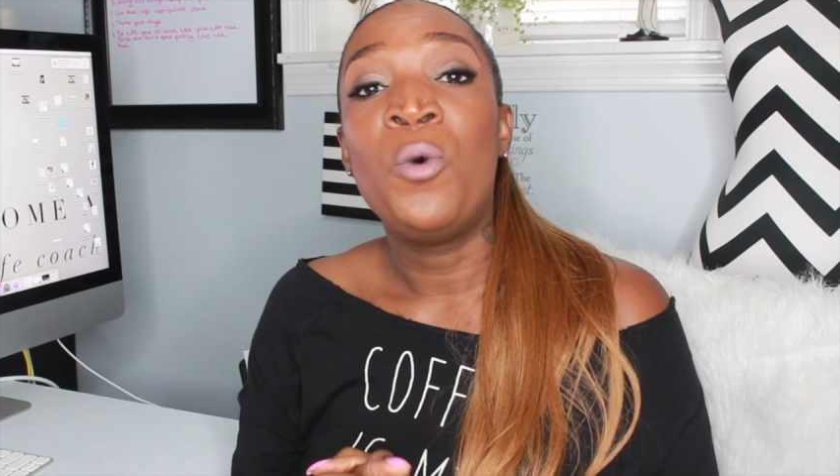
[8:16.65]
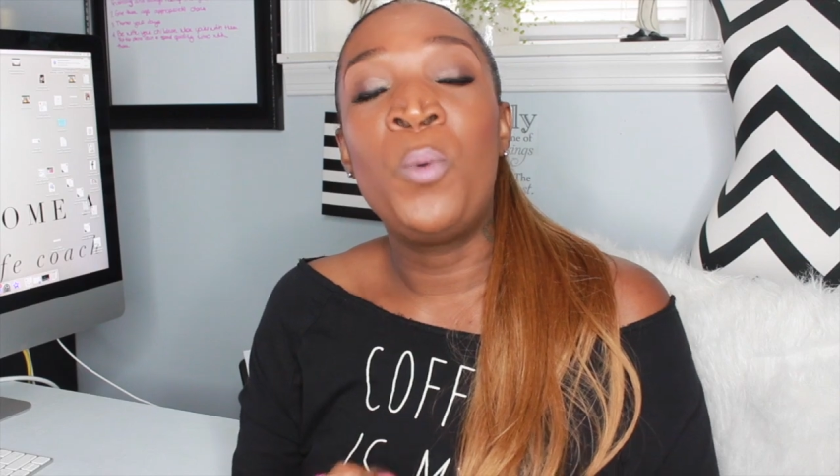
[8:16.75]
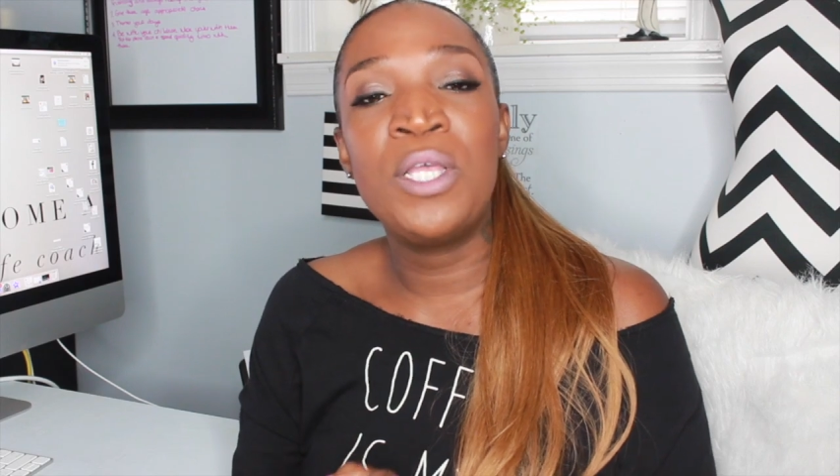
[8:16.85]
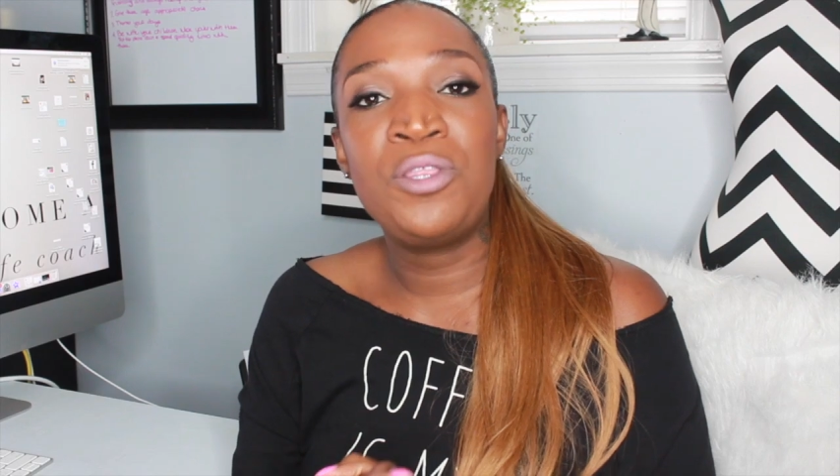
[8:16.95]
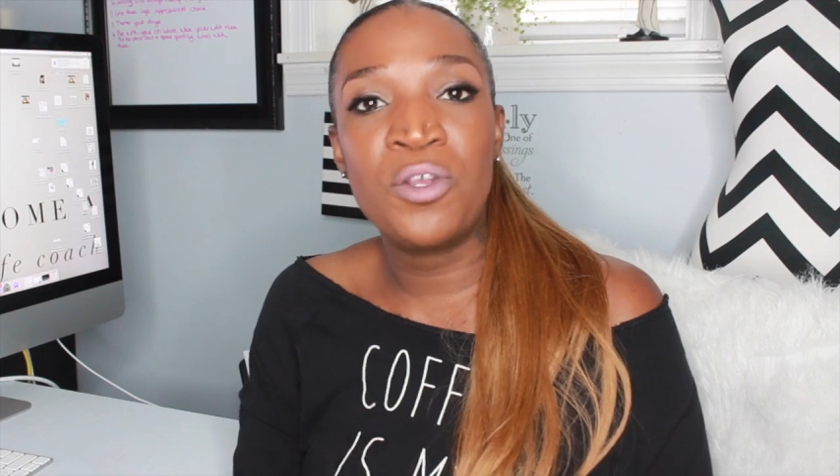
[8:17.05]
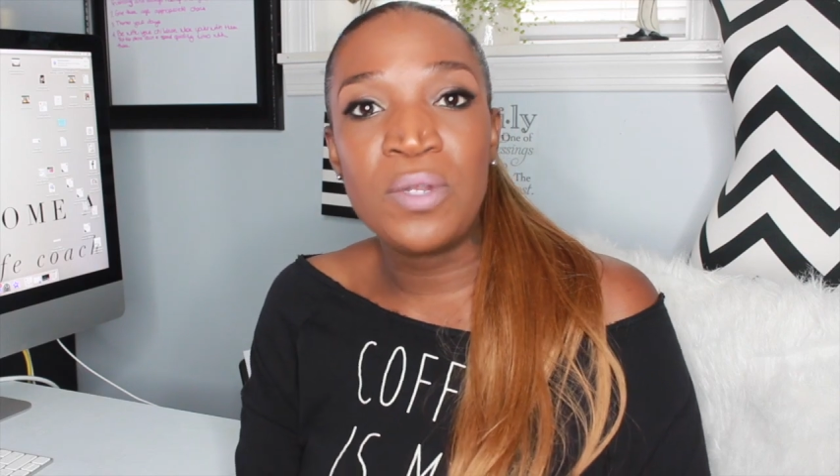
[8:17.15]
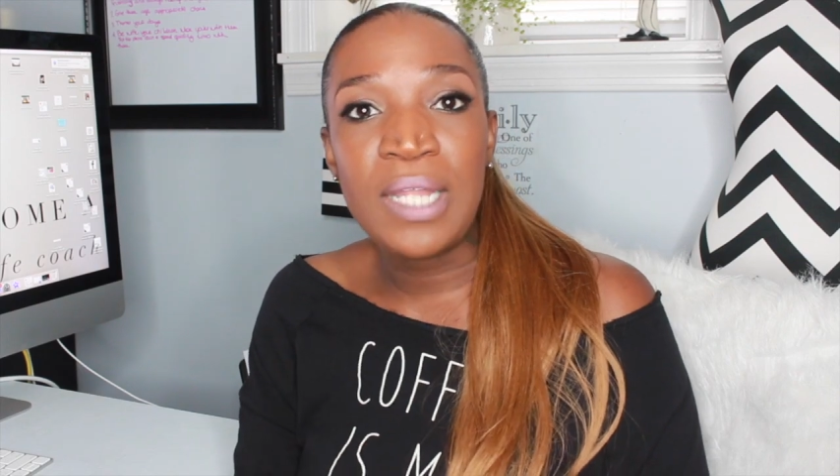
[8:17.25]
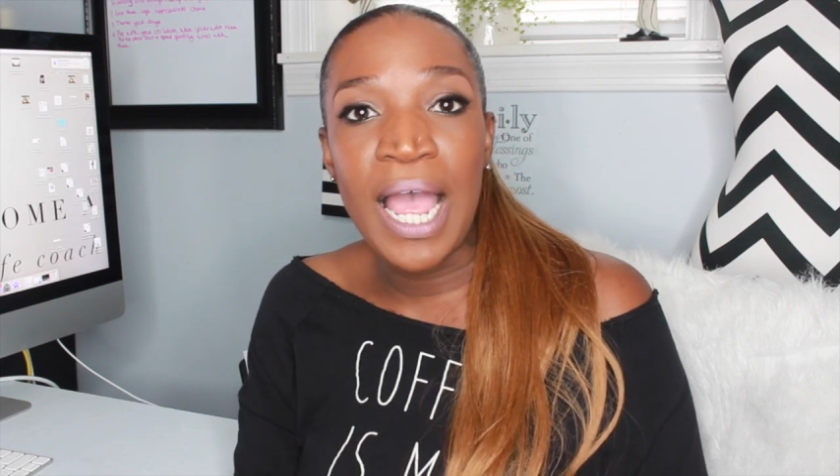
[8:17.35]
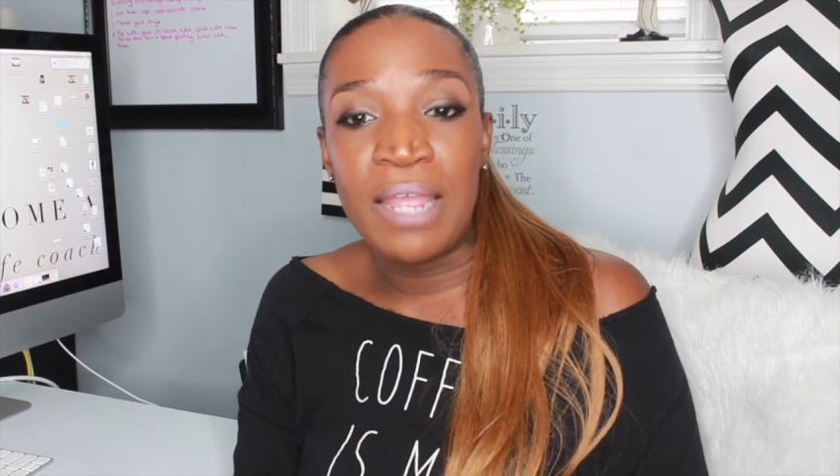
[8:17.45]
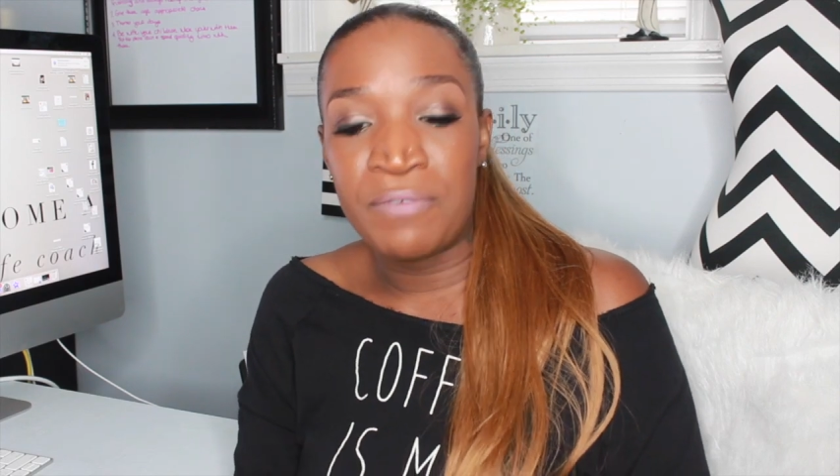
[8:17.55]
with your
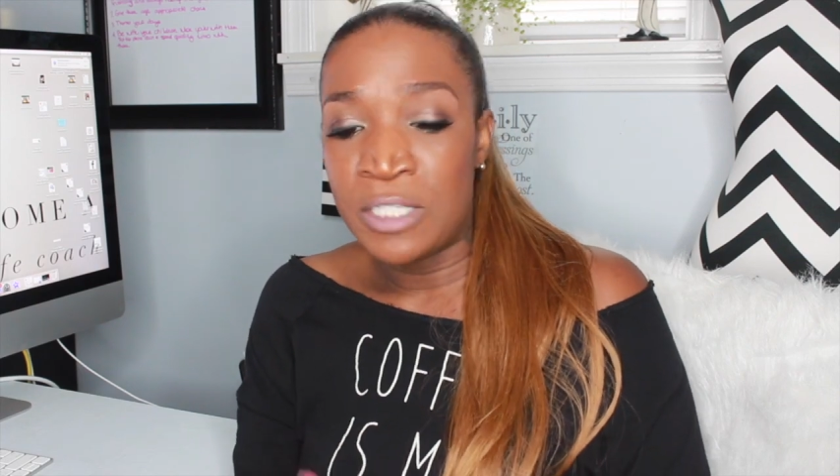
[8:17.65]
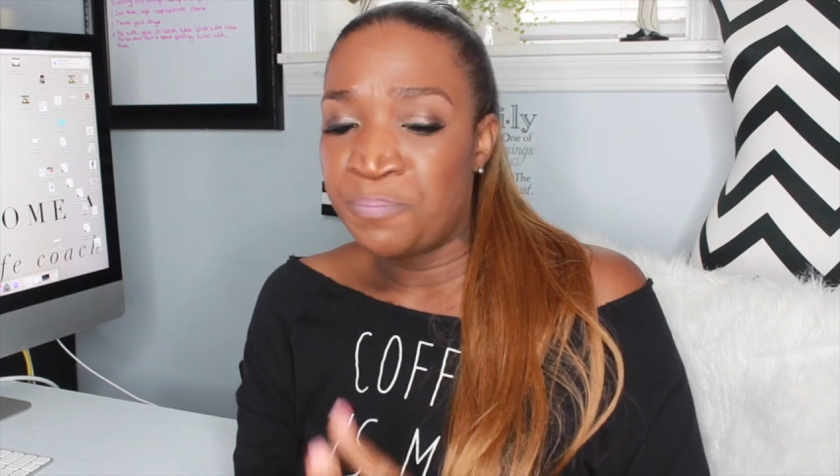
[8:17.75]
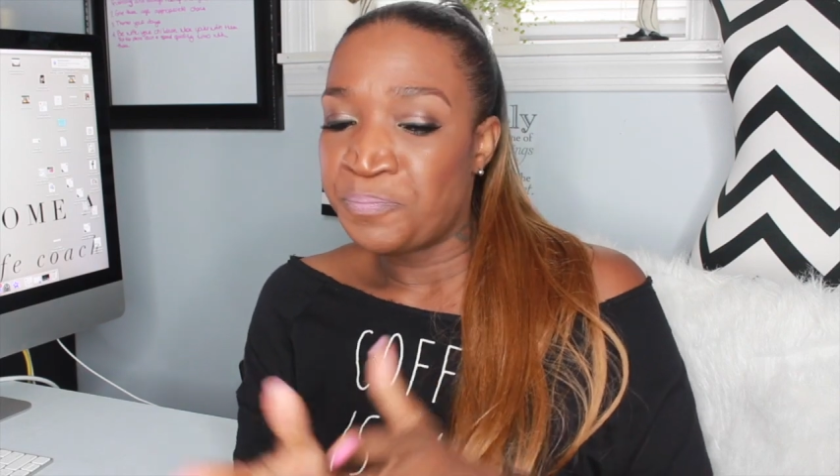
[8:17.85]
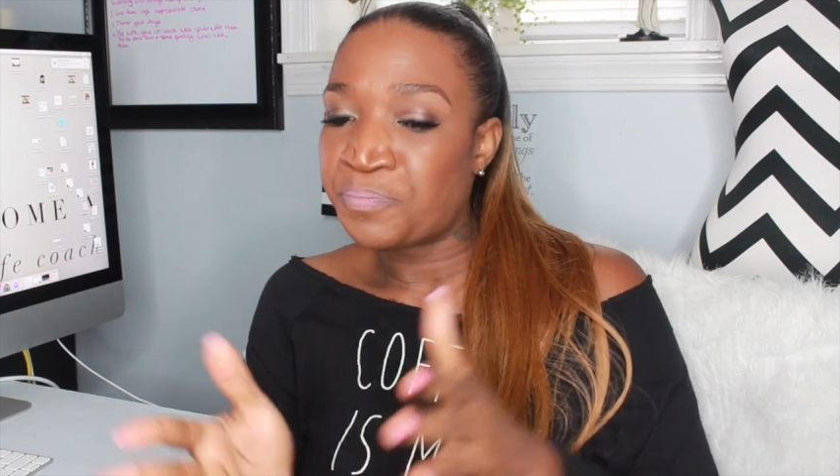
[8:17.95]
life.